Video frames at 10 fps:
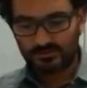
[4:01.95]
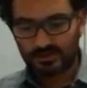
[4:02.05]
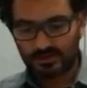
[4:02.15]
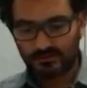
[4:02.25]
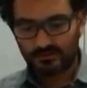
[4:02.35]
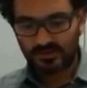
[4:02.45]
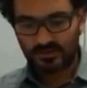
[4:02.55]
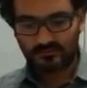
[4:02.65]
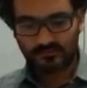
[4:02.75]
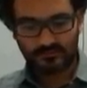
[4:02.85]
and we have
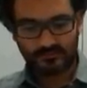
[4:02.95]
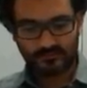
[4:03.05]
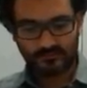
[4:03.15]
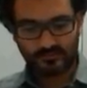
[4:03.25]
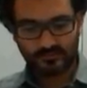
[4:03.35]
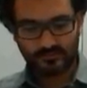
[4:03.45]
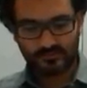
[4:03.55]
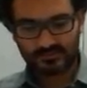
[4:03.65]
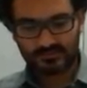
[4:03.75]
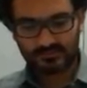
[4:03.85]
firms.
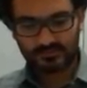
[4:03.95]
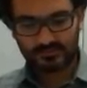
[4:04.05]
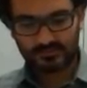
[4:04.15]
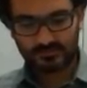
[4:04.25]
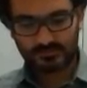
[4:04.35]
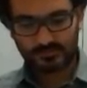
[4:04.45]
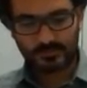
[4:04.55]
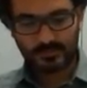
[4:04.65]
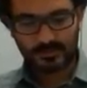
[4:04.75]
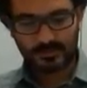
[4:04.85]

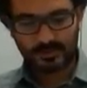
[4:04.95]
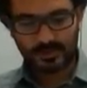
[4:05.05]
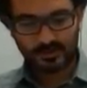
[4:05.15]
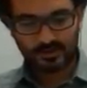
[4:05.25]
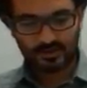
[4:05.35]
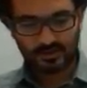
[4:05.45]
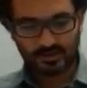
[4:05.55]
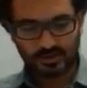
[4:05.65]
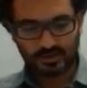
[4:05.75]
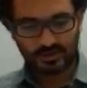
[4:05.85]
An
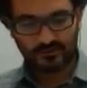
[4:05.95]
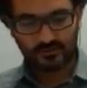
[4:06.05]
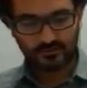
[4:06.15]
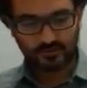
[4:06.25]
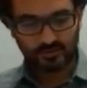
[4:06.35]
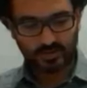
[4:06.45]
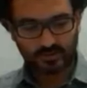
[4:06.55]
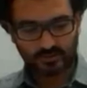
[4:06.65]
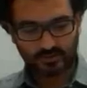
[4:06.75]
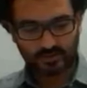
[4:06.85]
initial level of
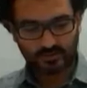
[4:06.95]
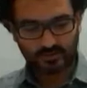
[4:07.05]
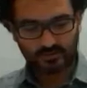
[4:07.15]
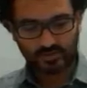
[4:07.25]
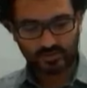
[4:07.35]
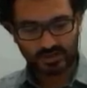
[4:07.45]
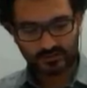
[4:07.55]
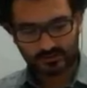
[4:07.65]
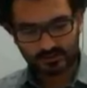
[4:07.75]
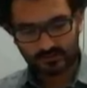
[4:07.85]
production equal to
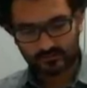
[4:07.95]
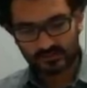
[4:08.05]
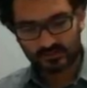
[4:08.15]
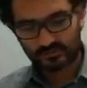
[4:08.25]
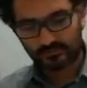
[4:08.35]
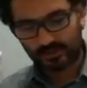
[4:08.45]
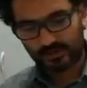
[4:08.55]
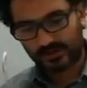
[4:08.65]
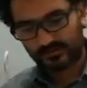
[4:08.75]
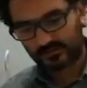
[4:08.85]
100, which
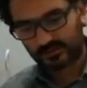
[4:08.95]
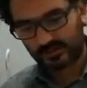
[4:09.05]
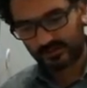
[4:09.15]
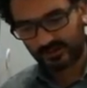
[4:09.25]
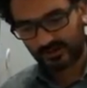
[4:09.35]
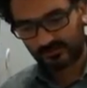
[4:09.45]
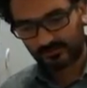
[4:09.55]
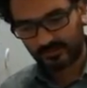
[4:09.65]
implies income